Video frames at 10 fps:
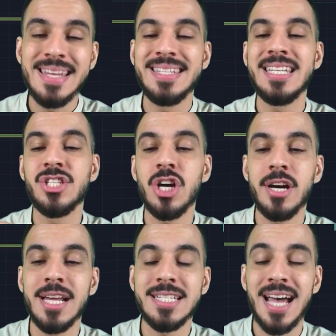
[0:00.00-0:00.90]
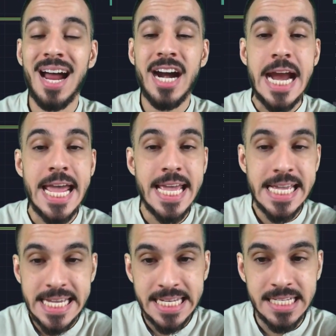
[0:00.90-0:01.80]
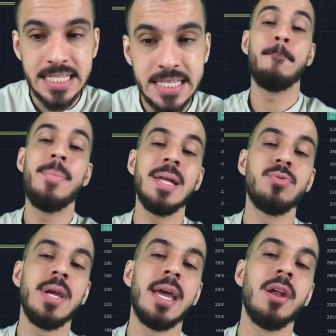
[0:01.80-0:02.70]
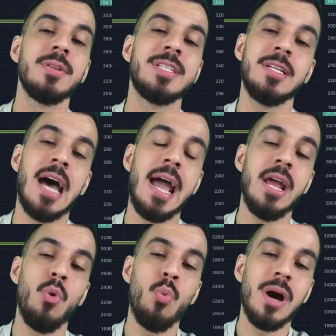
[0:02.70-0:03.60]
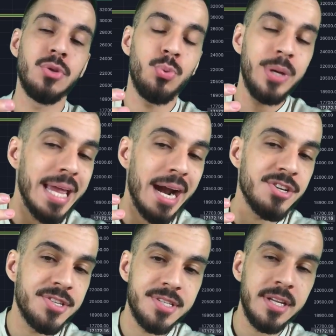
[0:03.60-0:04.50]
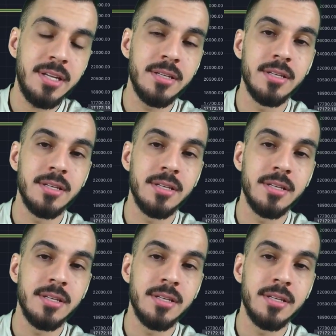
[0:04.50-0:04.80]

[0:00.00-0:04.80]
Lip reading: the targets are hit. But we cannot deny what we are seeing.